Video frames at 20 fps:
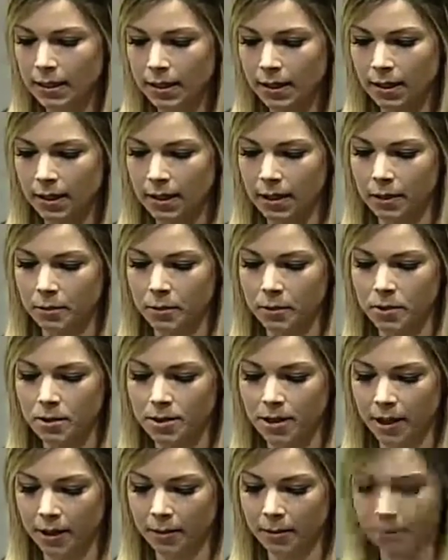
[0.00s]
We'll
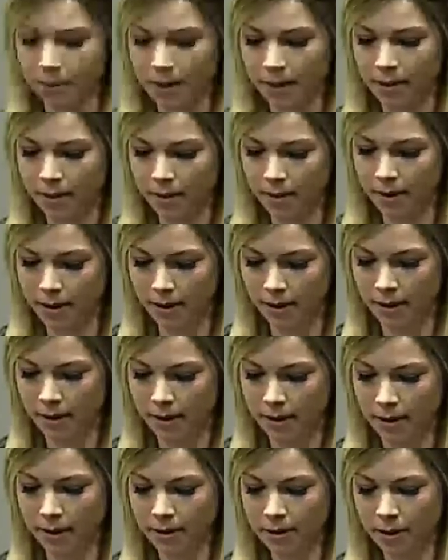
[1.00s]
start with
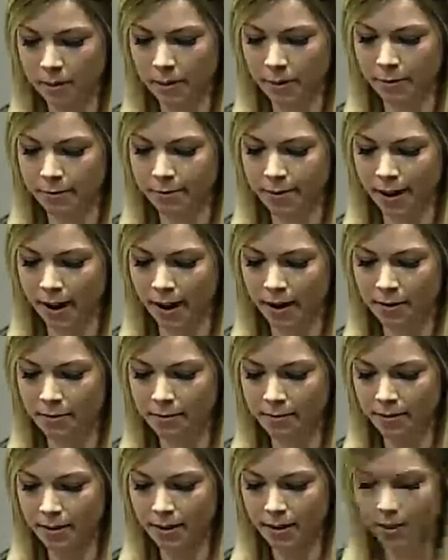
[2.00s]
the number
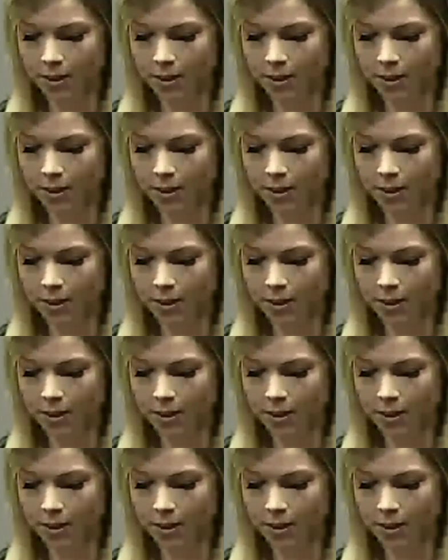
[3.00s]
5.